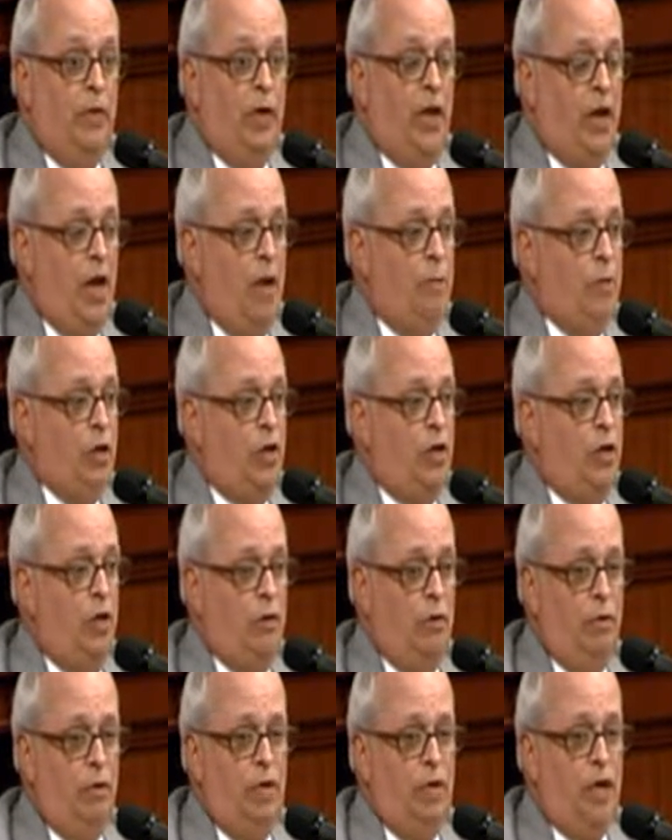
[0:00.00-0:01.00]
and I'm going
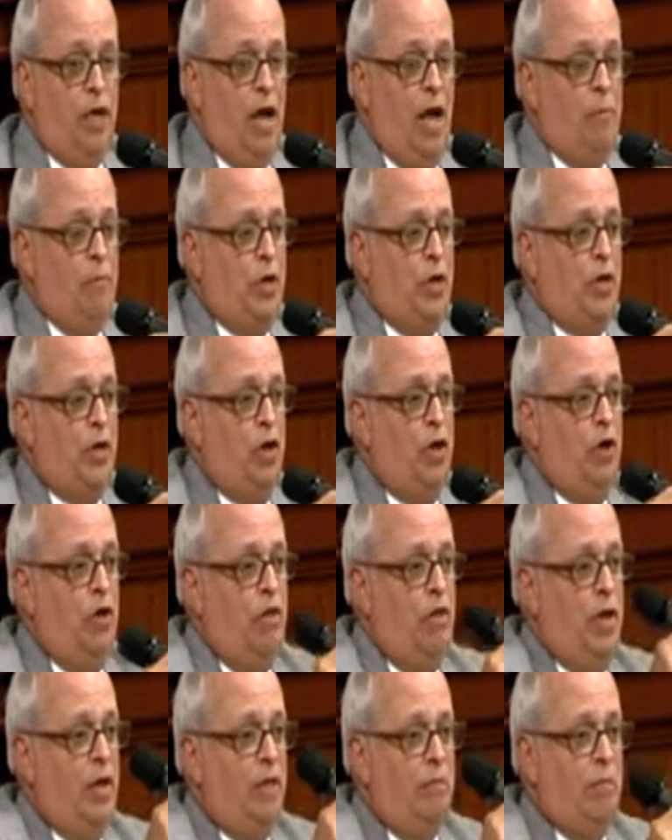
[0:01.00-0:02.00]
to go
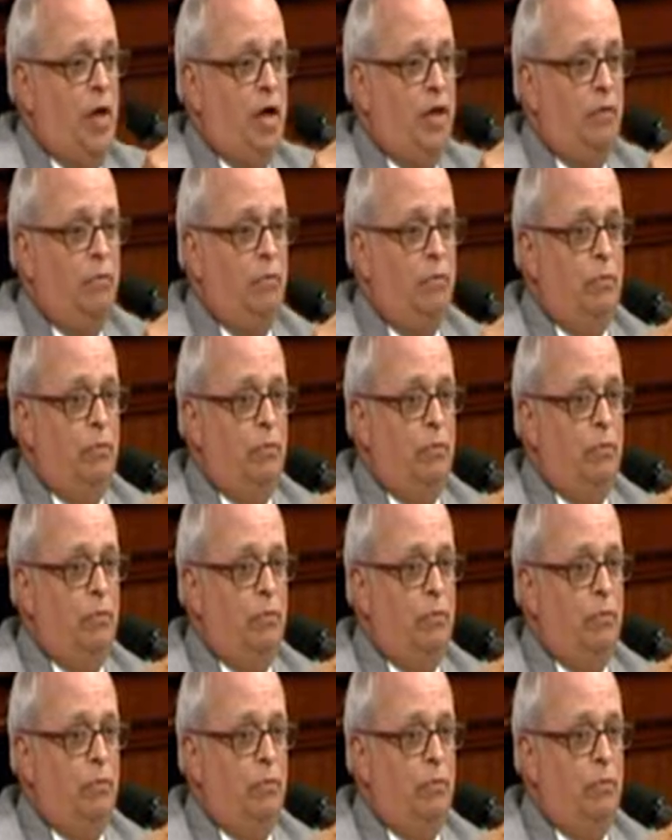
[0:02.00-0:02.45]
to my...